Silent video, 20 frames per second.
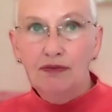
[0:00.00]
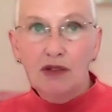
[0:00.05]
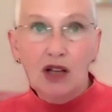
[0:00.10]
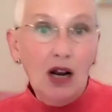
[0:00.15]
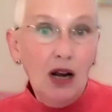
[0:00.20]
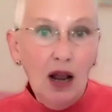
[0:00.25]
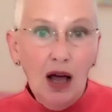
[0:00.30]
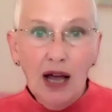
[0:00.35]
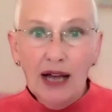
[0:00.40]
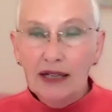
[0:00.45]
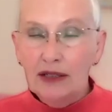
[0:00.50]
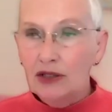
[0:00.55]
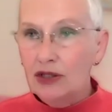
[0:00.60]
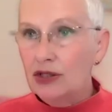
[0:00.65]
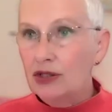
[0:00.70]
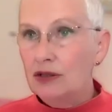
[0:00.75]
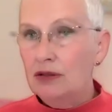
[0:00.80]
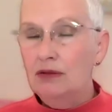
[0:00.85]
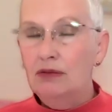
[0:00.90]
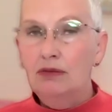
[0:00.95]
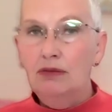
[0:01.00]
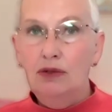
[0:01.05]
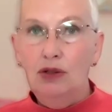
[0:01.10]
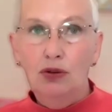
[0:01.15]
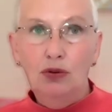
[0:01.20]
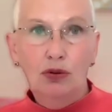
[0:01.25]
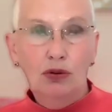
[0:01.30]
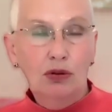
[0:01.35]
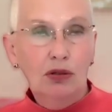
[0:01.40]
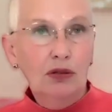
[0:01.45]
clients,
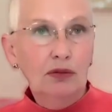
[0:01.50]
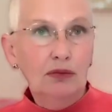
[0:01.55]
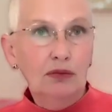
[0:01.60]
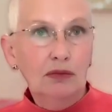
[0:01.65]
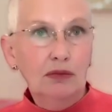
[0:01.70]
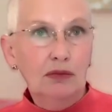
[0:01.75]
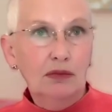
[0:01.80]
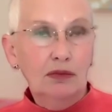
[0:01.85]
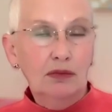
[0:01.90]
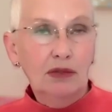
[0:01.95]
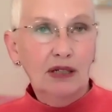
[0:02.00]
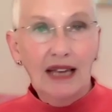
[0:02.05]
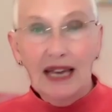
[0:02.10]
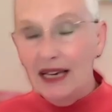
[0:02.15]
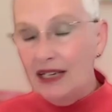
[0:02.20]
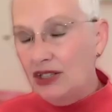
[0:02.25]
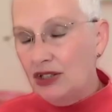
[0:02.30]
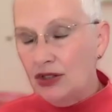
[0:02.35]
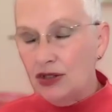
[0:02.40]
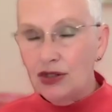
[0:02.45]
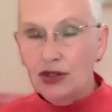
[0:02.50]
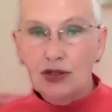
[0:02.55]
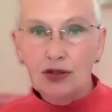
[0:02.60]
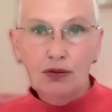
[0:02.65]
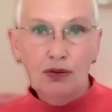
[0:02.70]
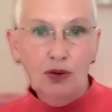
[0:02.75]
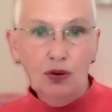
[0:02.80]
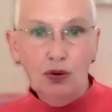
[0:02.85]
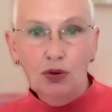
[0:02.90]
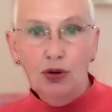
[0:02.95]
your guests,
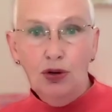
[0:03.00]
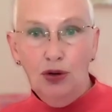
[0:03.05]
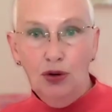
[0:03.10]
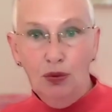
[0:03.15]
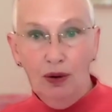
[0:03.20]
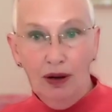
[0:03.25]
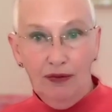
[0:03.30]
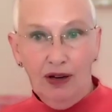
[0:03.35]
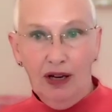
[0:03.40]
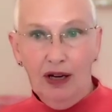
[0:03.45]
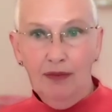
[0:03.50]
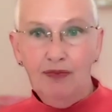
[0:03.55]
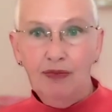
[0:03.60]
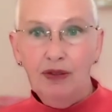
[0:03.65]
your whoever,